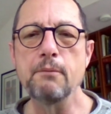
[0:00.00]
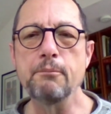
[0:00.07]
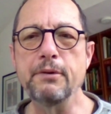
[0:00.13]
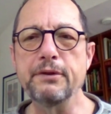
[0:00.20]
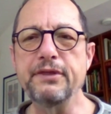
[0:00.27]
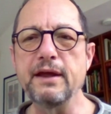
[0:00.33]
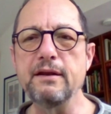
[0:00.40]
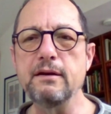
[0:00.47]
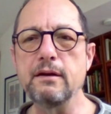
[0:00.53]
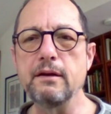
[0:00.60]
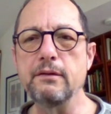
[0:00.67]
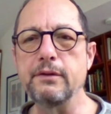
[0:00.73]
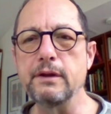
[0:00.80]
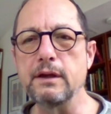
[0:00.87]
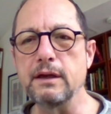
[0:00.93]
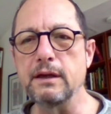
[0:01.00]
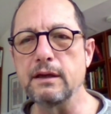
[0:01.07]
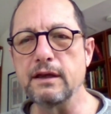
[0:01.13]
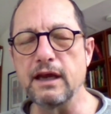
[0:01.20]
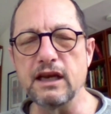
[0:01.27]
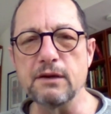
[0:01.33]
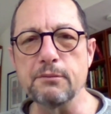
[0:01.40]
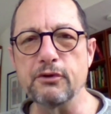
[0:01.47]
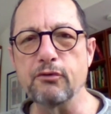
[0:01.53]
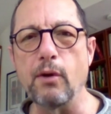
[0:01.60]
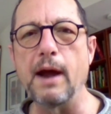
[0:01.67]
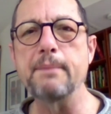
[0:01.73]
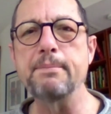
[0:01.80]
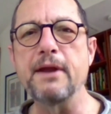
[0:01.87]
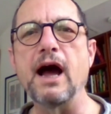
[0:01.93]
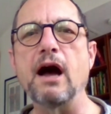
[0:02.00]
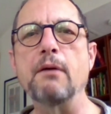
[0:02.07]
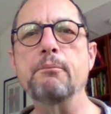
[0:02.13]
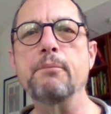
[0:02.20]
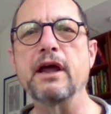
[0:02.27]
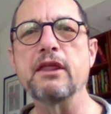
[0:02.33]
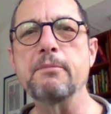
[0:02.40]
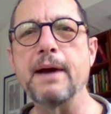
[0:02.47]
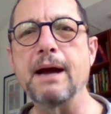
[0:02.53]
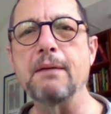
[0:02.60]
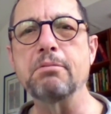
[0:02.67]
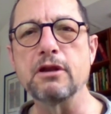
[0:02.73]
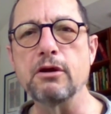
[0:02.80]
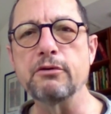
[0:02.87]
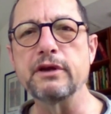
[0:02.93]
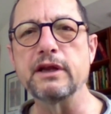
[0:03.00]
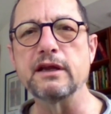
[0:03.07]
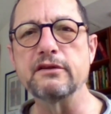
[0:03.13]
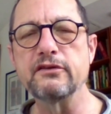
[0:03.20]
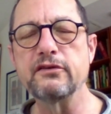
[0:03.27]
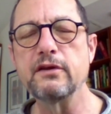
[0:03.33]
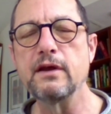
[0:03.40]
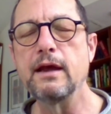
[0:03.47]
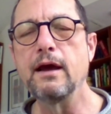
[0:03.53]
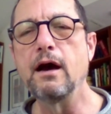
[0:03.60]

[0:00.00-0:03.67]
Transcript: But then the kingdom was wiped out by the Babylonians.